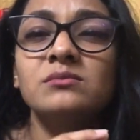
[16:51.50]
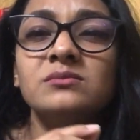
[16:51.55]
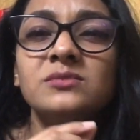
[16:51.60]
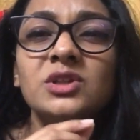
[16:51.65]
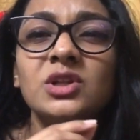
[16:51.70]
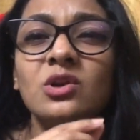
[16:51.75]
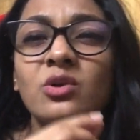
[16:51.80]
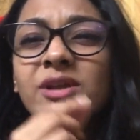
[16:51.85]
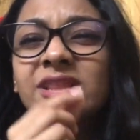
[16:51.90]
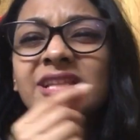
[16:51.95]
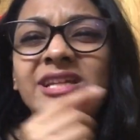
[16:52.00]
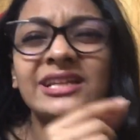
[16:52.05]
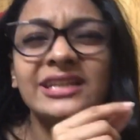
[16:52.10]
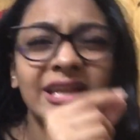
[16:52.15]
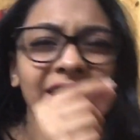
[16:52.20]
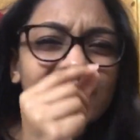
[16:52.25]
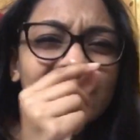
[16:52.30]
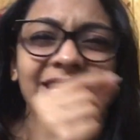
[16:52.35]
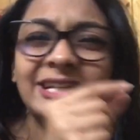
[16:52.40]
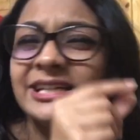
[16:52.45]
in the
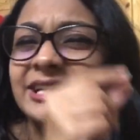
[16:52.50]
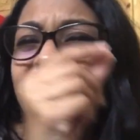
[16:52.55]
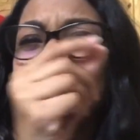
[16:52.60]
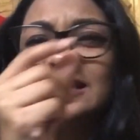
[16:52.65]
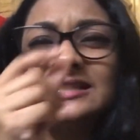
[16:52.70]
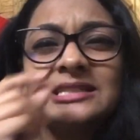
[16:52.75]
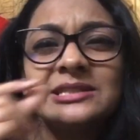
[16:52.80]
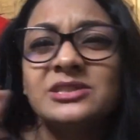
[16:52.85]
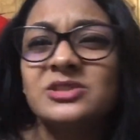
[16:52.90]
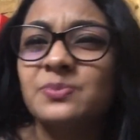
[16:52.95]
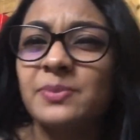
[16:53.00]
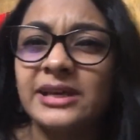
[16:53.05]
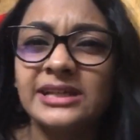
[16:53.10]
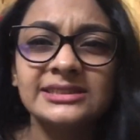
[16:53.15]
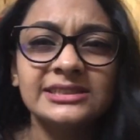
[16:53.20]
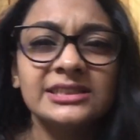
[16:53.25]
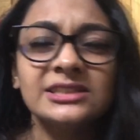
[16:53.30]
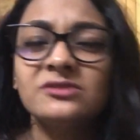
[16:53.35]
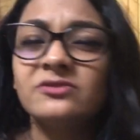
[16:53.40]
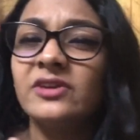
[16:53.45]
nitty
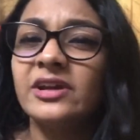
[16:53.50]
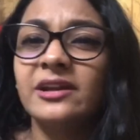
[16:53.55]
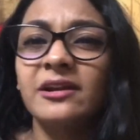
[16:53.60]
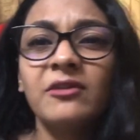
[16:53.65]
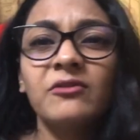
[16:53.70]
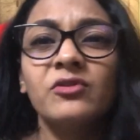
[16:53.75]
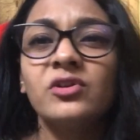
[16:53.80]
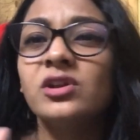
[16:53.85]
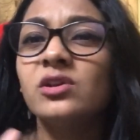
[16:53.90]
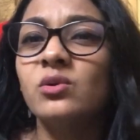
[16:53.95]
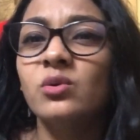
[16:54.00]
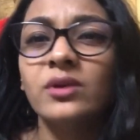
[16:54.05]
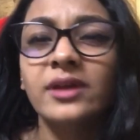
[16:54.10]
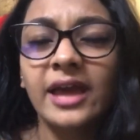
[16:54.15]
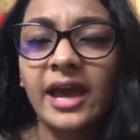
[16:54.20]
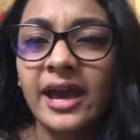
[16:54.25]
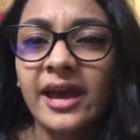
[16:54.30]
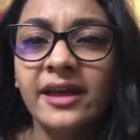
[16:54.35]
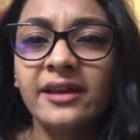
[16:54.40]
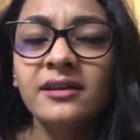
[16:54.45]
spaces wherever you
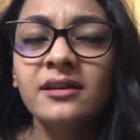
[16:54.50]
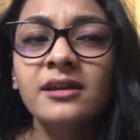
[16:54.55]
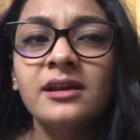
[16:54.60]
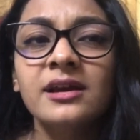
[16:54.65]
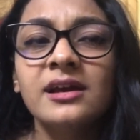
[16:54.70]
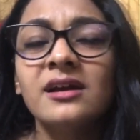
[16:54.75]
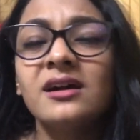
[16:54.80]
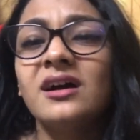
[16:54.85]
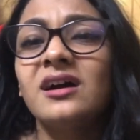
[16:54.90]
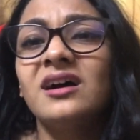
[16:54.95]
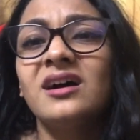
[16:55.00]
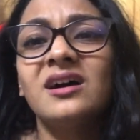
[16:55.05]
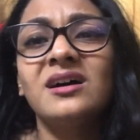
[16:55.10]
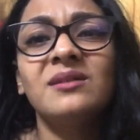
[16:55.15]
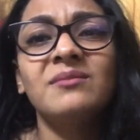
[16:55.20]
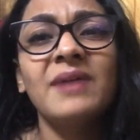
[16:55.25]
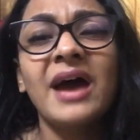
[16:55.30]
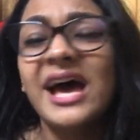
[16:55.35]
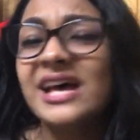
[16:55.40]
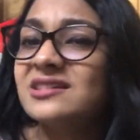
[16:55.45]
can,
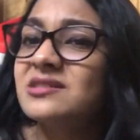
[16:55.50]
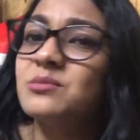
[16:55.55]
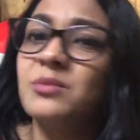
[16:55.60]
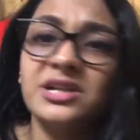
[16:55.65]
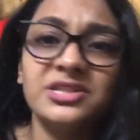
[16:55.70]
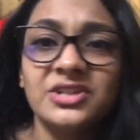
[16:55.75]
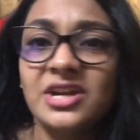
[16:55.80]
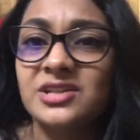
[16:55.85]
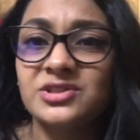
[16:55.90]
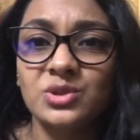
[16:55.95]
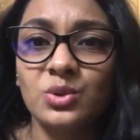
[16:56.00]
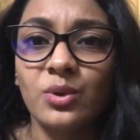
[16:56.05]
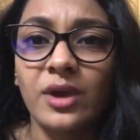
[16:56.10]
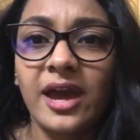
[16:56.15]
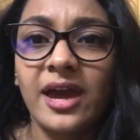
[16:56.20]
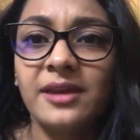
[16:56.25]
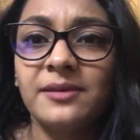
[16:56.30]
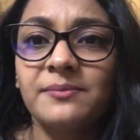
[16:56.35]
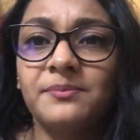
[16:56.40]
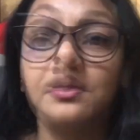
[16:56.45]
as much as you
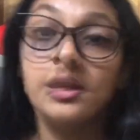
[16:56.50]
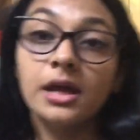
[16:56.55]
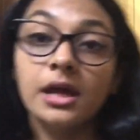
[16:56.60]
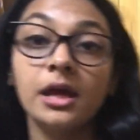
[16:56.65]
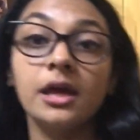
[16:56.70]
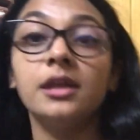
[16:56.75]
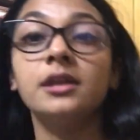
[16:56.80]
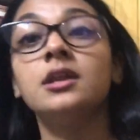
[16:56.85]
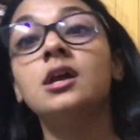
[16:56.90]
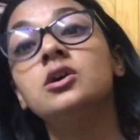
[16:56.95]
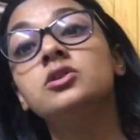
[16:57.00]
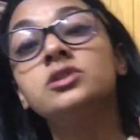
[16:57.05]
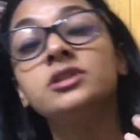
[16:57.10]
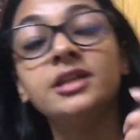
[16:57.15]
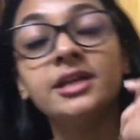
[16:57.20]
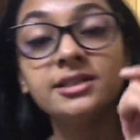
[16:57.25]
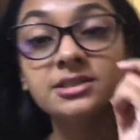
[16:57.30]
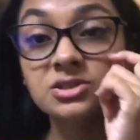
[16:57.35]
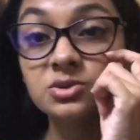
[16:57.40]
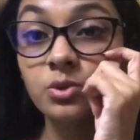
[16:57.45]
can. Now the
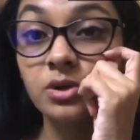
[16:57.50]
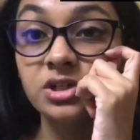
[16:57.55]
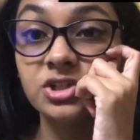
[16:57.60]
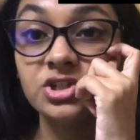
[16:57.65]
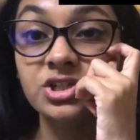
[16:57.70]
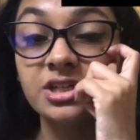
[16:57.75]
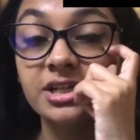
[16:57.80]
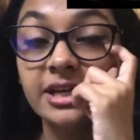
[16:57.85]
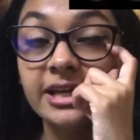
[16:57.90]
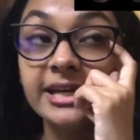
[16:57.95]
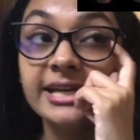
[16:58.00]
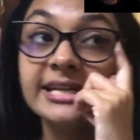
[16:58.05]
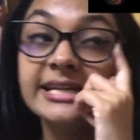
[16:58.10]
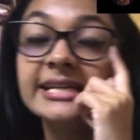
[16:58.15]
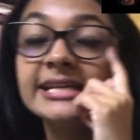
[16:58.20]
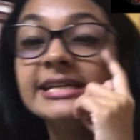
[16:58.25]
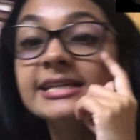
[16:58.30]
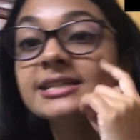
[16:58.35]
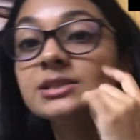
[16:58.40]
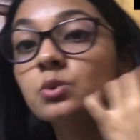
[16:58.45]
next question
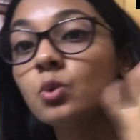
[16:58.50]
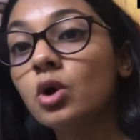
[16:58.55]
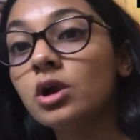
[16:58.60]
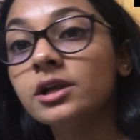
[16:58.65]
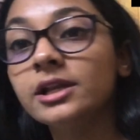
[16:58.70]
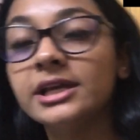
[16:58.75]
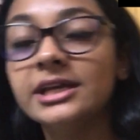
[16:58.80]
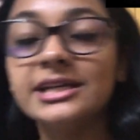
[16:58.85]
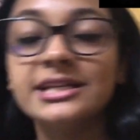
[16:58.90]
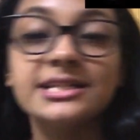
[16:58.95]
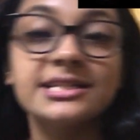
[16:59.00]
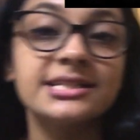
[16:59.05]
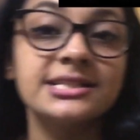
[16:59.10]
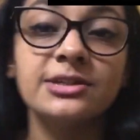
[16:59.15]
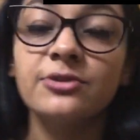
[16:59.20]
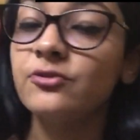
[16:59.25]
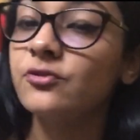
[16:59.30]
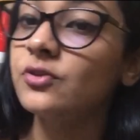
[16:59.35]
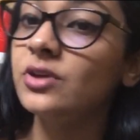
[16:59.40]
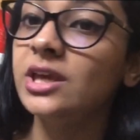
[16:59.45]
is, what is
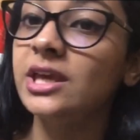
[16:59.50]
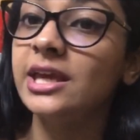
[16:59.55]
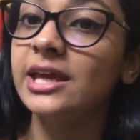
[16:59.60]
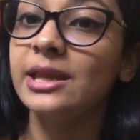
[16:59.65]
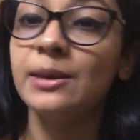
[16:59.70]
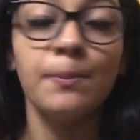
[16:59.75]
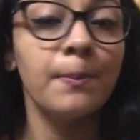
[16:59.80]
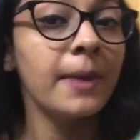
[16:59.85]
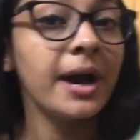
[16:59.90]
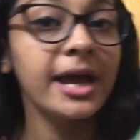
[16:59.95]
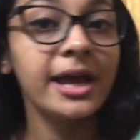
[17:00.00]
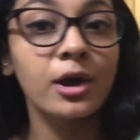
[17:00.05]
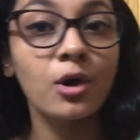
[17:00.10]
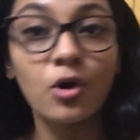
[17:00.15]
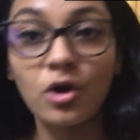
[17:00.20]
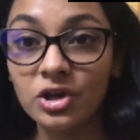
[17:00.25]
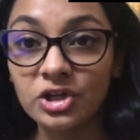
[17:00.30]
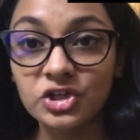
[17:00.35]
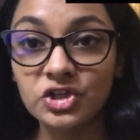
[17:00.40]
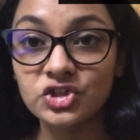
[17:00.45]
the fee in my
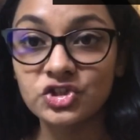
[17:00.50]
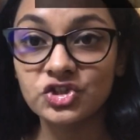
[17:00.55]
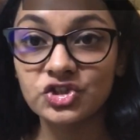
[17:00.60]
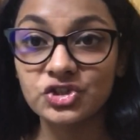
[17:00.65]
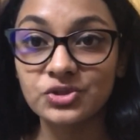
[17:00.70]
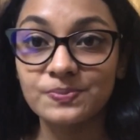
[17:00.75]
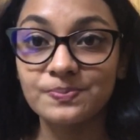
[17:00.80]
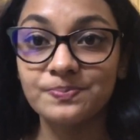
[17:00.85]
college?